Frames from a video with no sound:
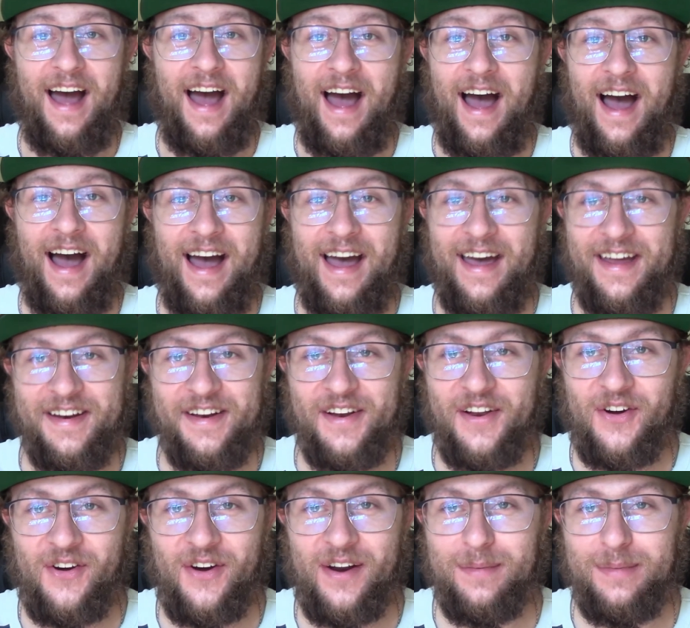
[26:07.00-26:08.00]
I had an
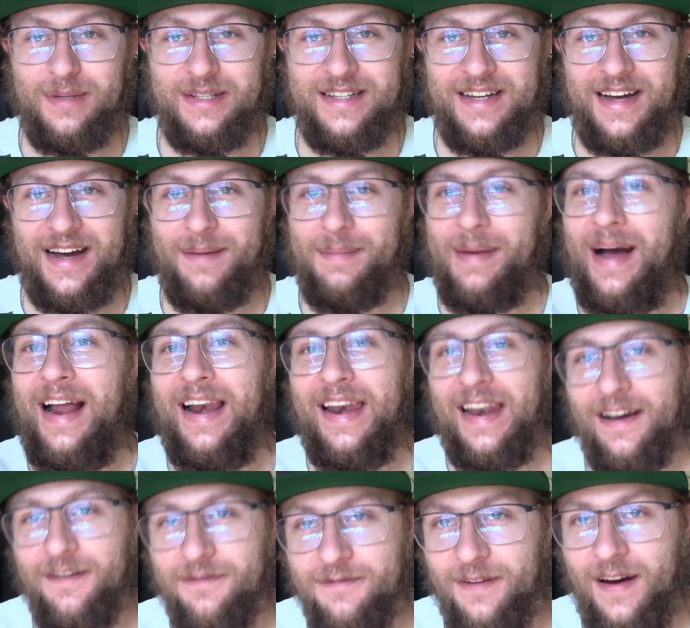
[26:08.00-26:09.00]
incredible time. I
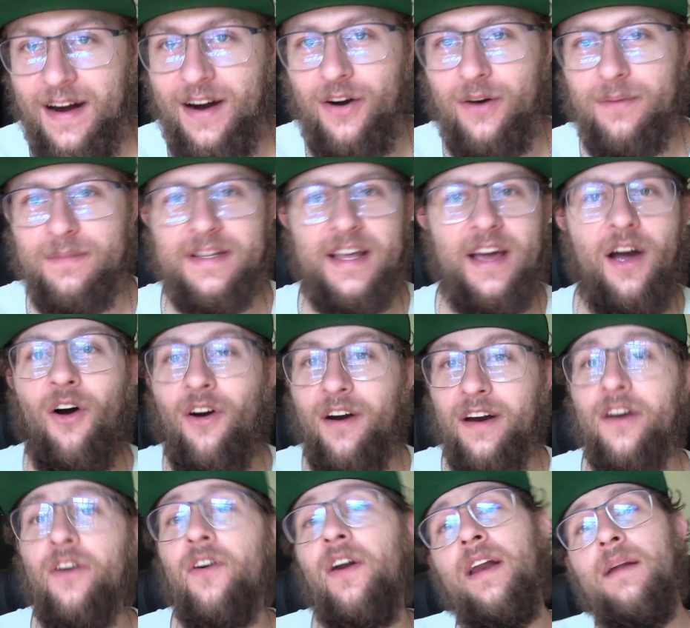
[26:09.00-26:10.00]
love firearms. They are
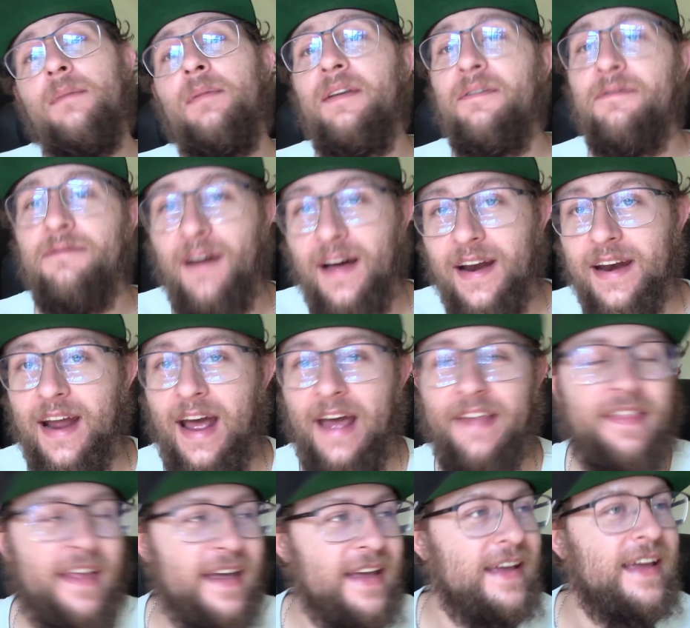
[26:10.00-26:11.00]
incredibly fun
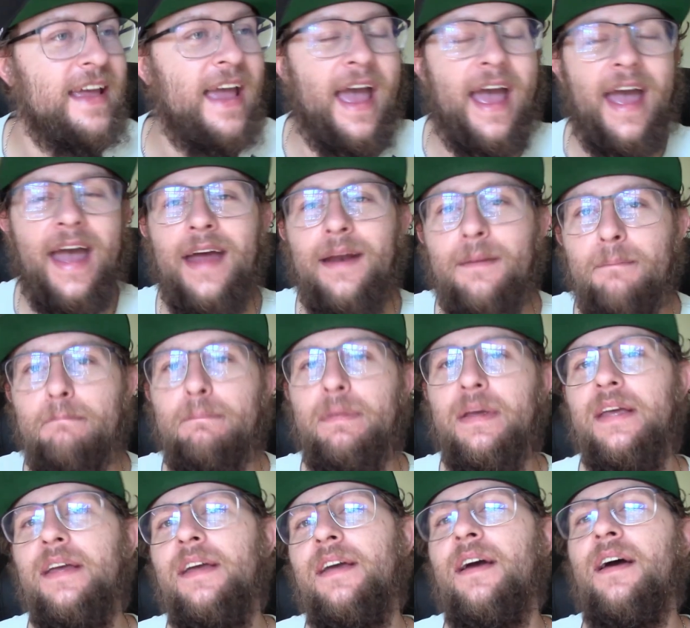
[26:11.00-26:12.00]
and they can
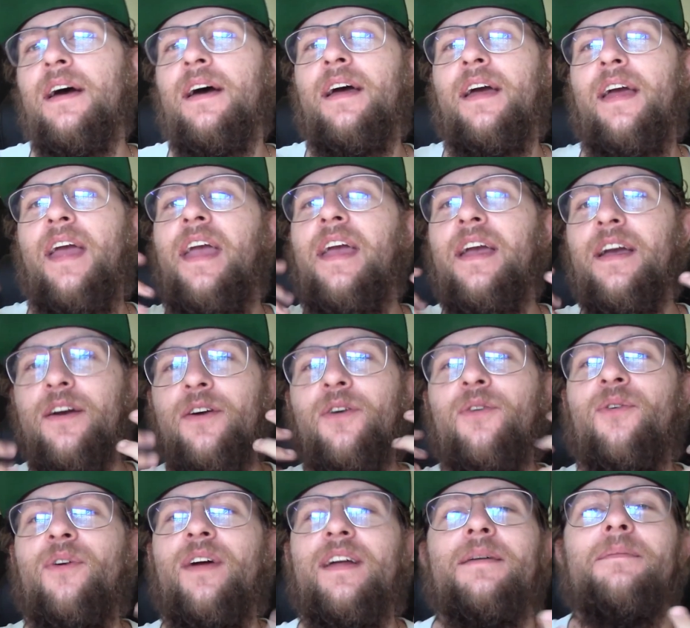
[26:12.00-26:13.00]
be
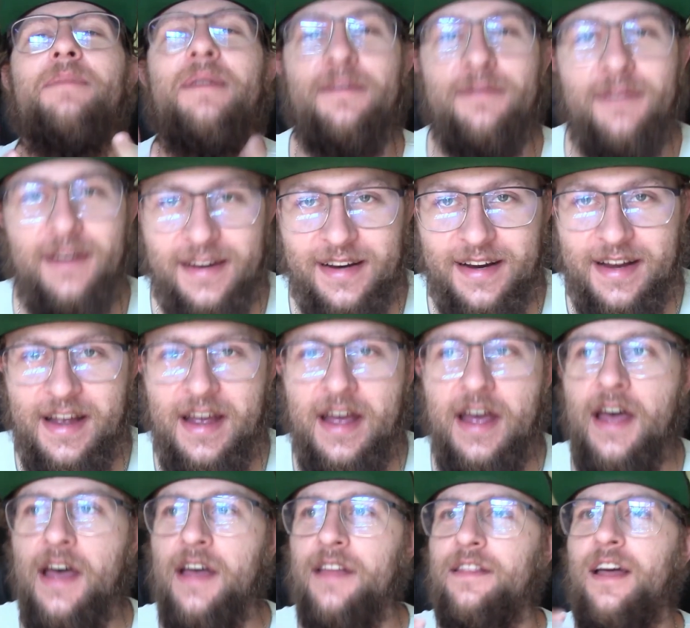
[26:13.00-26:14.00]
incredibly fun.
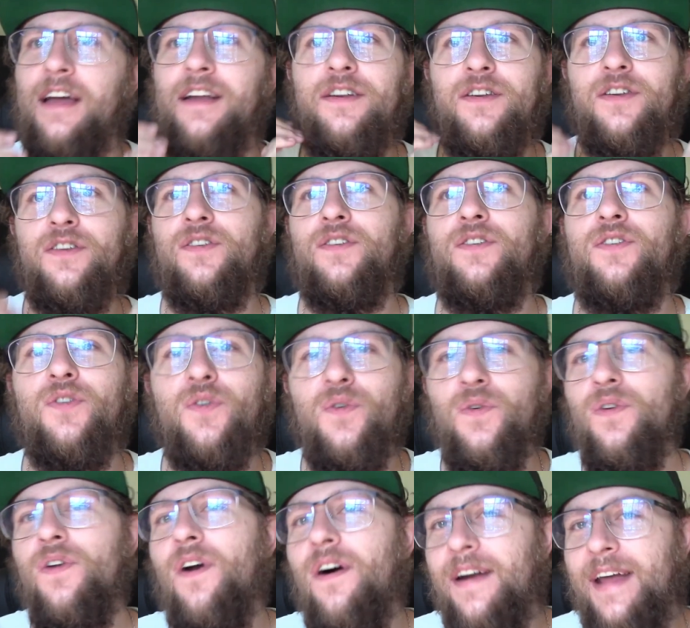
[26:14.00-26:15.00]
They do
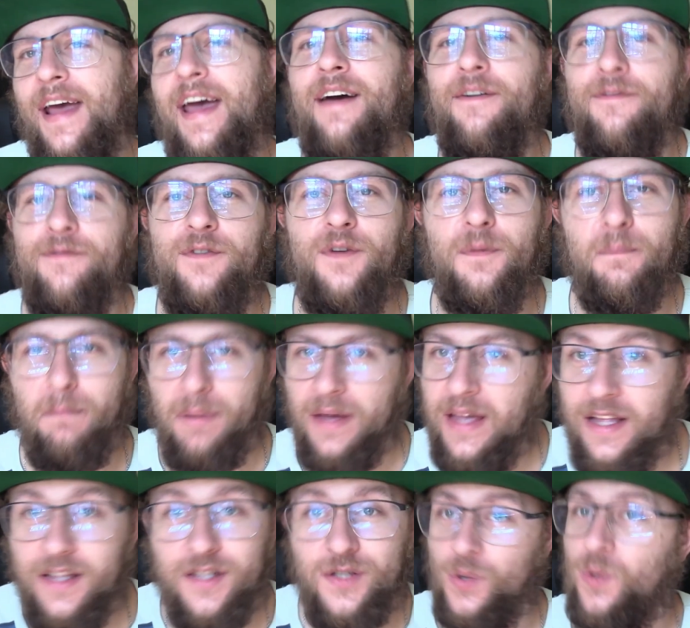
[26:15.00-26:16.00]
not have to
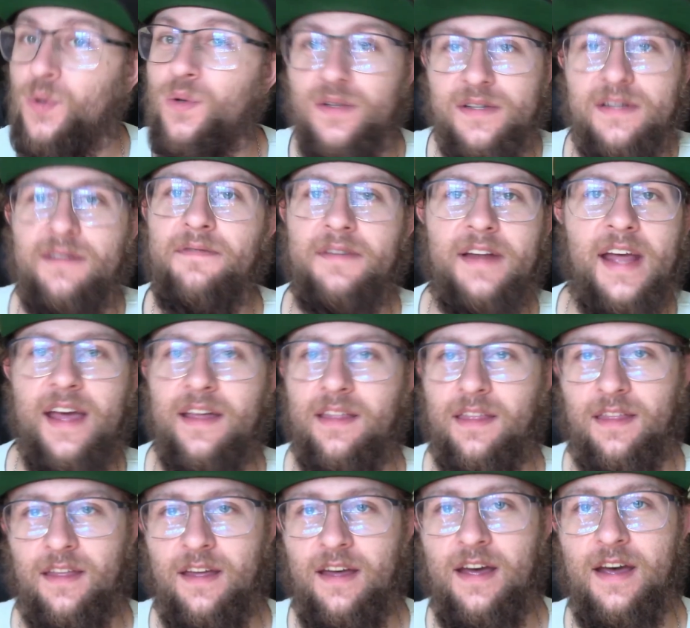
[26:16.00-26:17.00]
be tools of
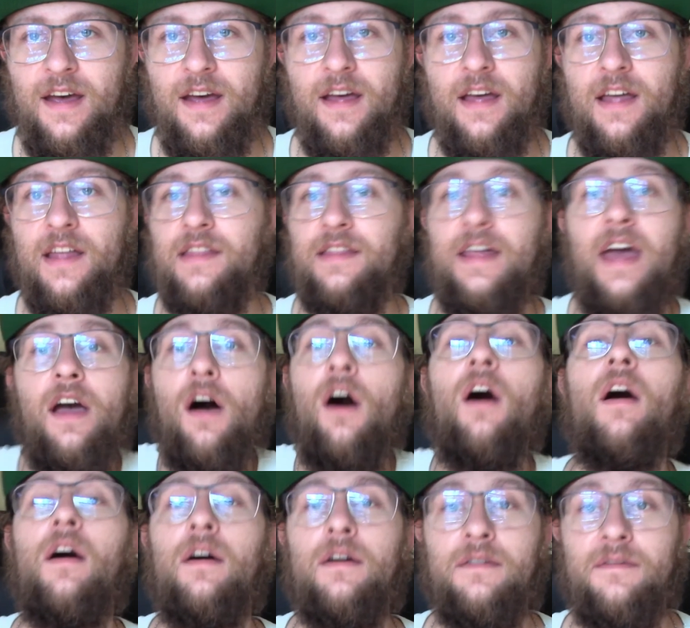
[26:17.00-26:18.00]
death. They
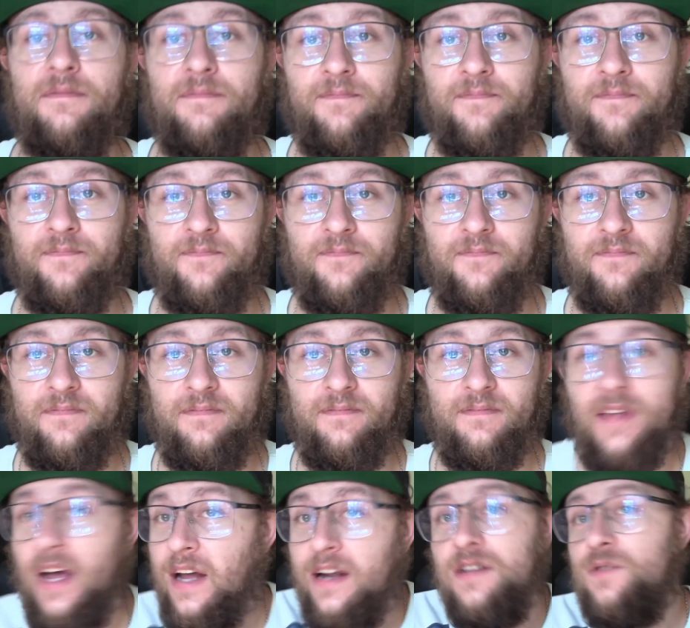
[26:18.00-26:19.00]
are.
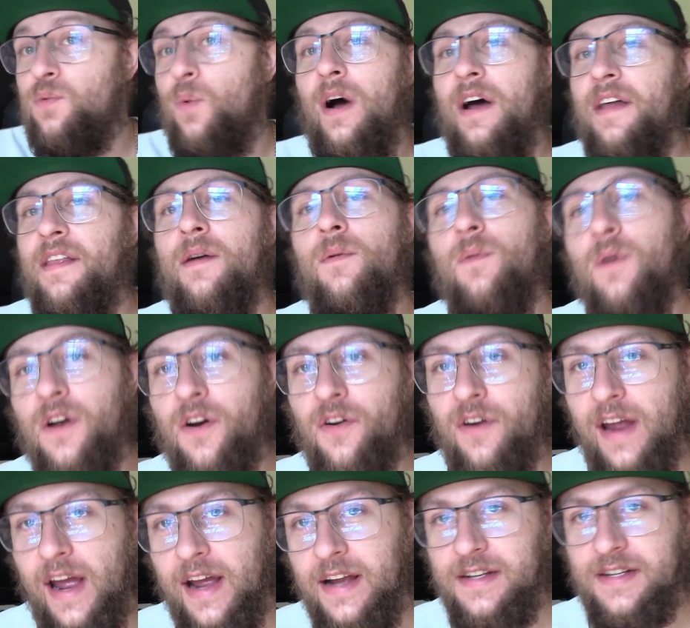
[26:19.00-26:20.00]
That is why they were
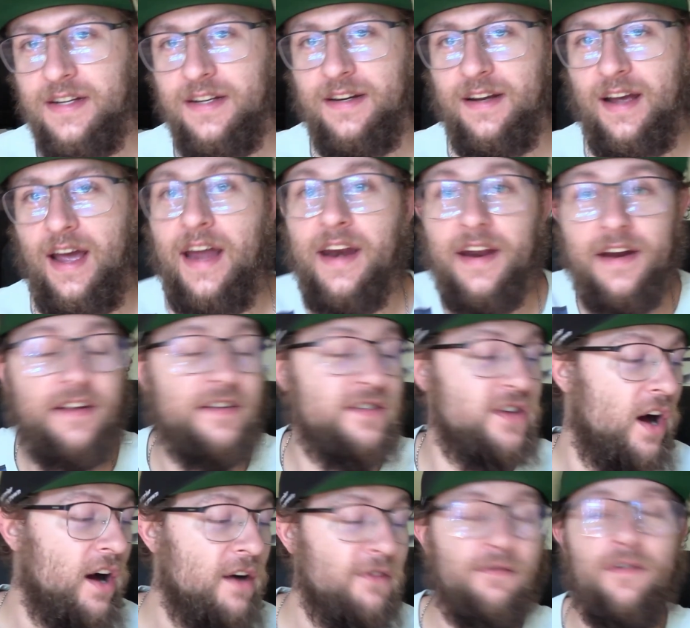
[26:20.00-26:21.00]
created and it is
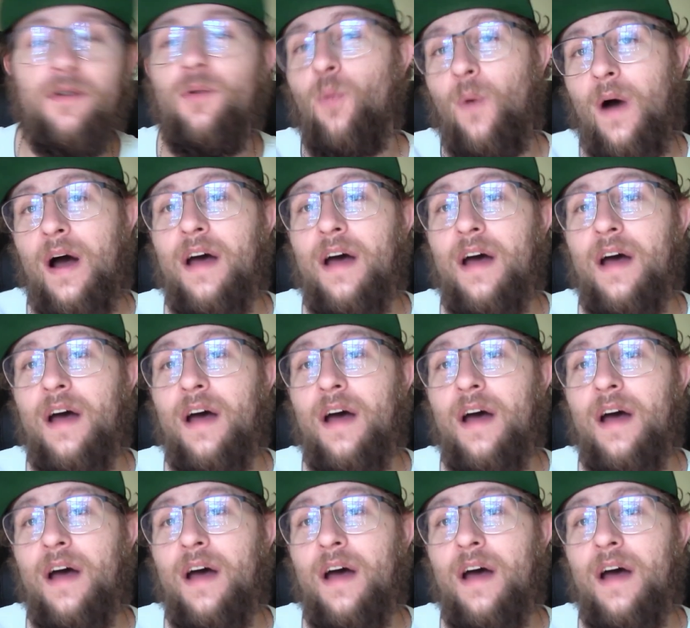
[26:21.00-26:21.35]
often why